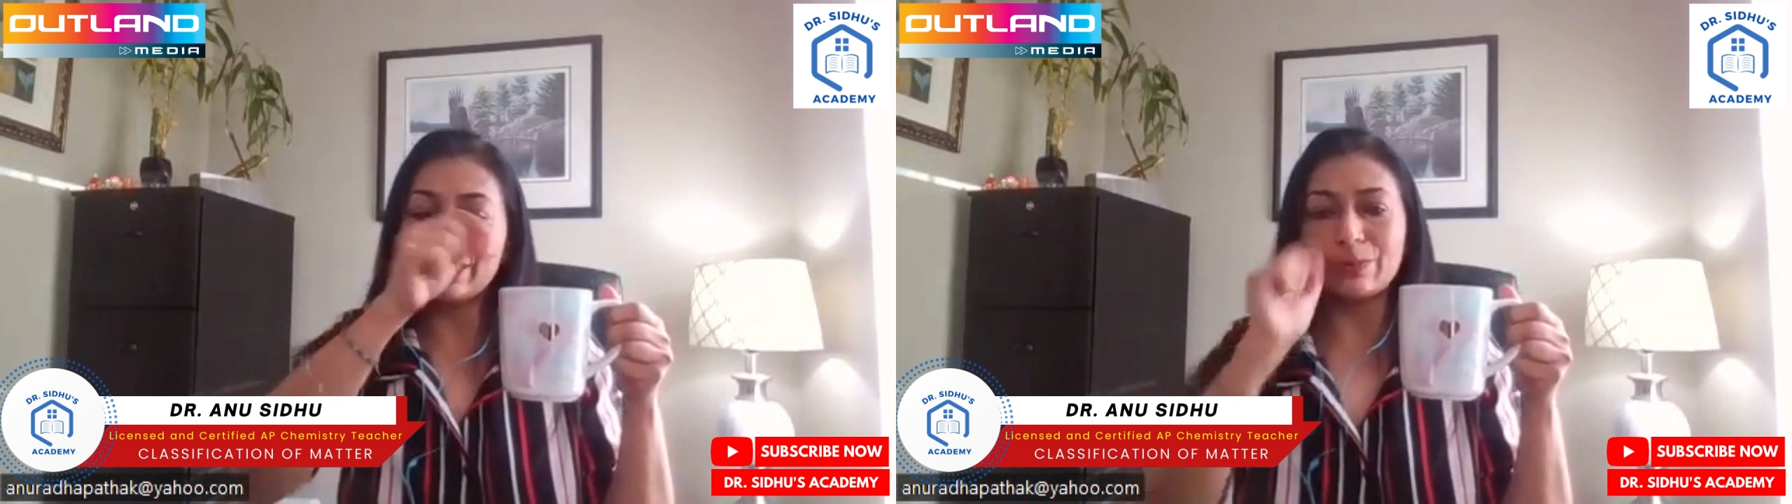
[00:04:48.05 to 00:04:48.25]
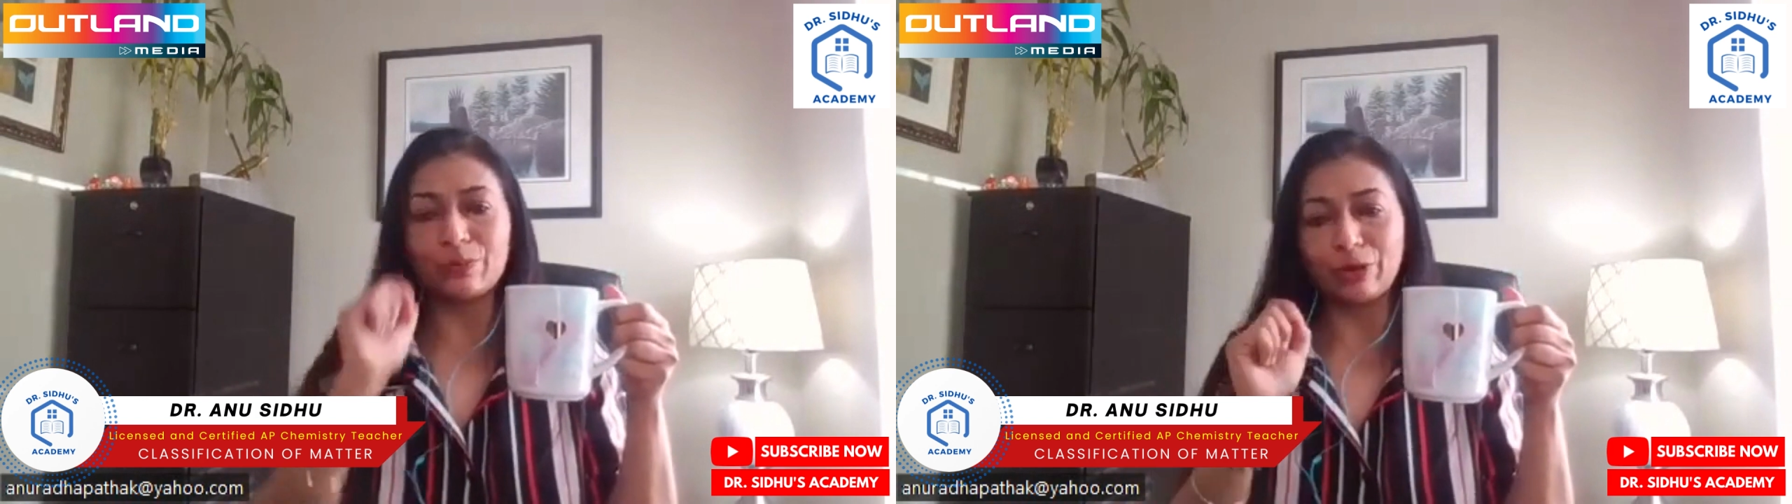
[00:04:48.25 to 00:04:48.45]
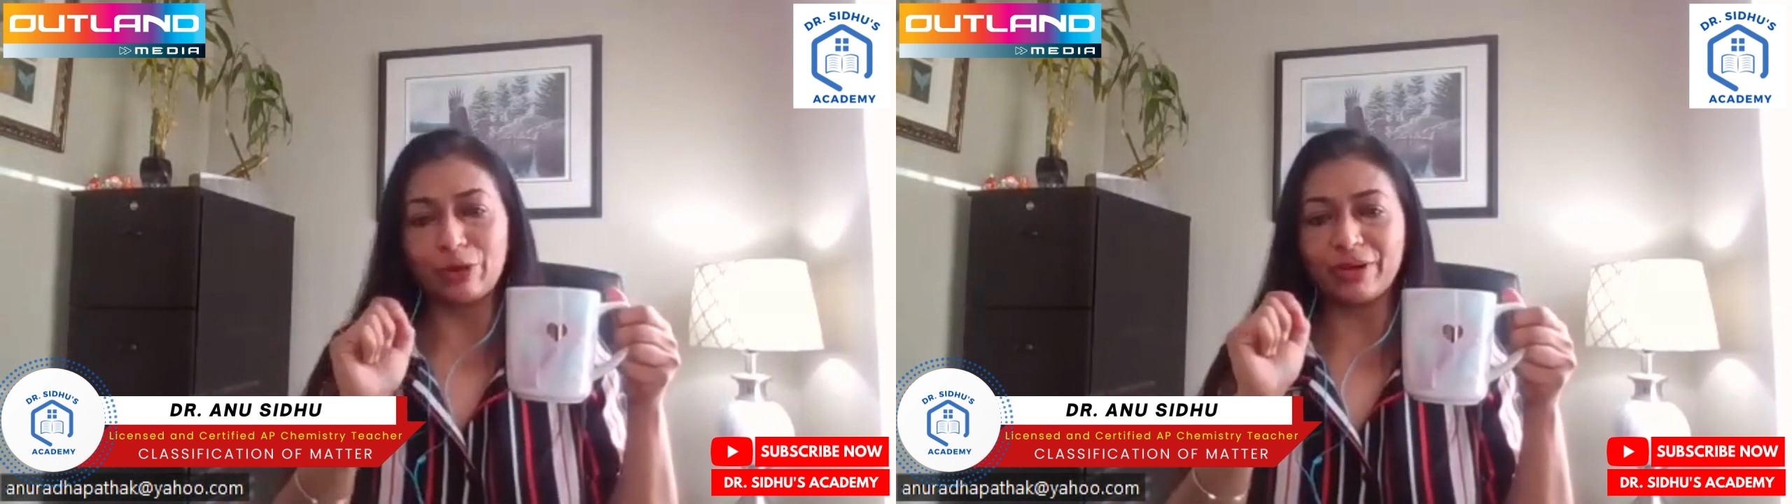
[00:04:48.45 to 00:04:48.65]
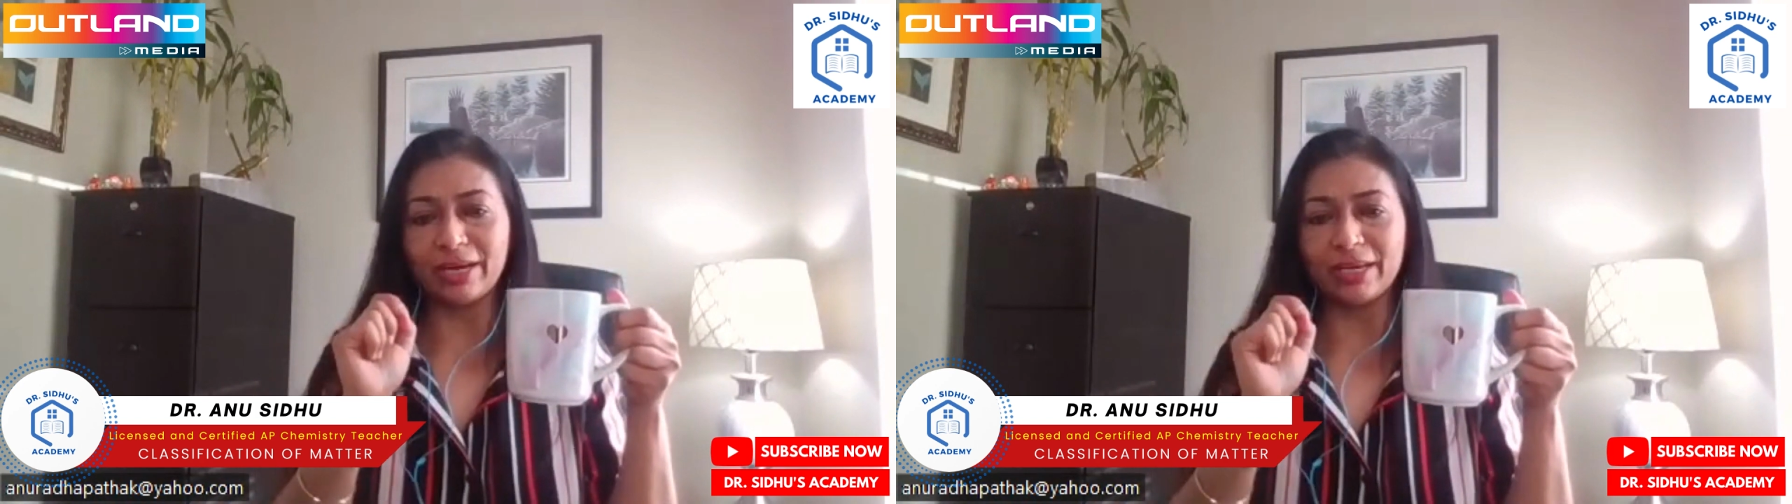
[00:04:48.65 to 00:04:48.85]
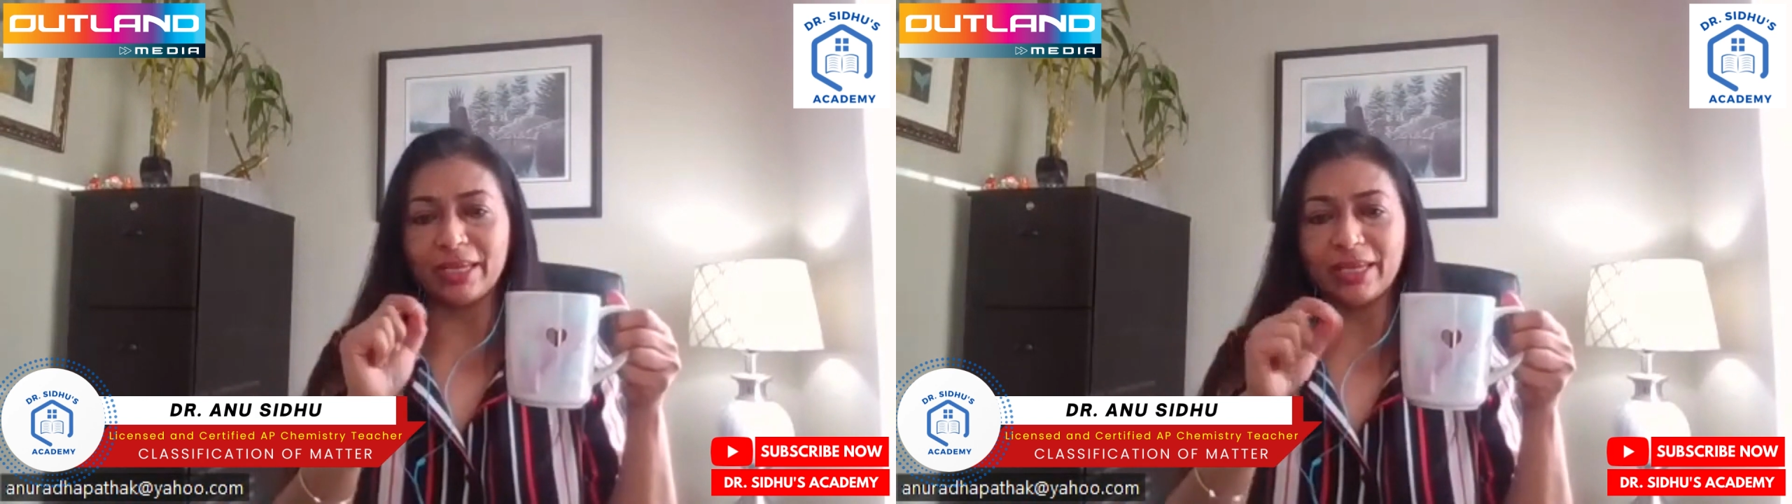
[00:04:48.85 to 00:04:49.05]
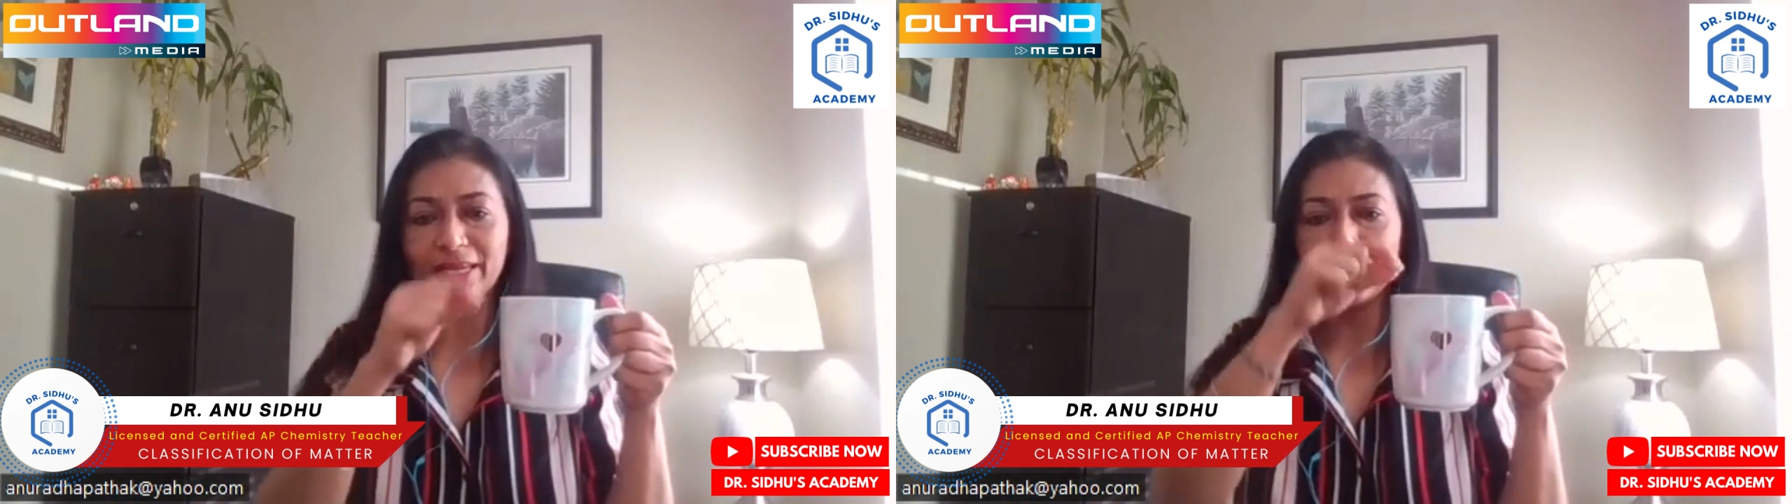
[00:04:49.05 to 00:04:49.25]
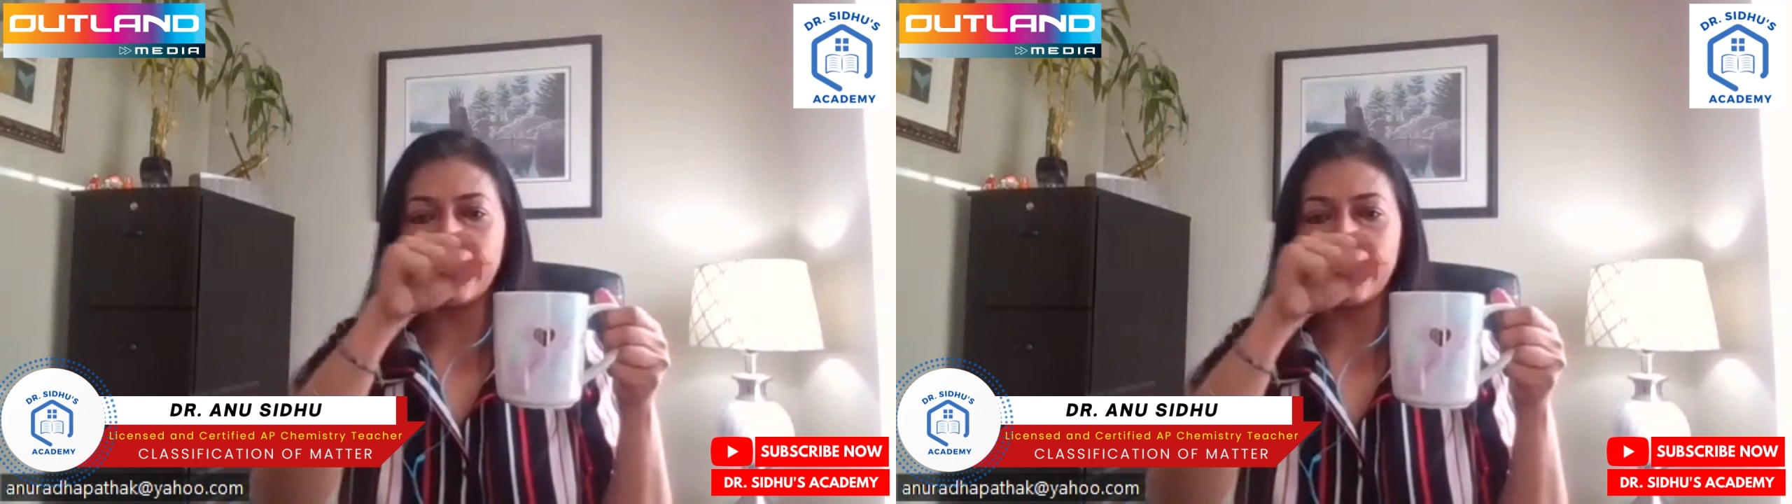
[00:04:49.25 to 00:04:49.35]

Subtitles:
spoon of honey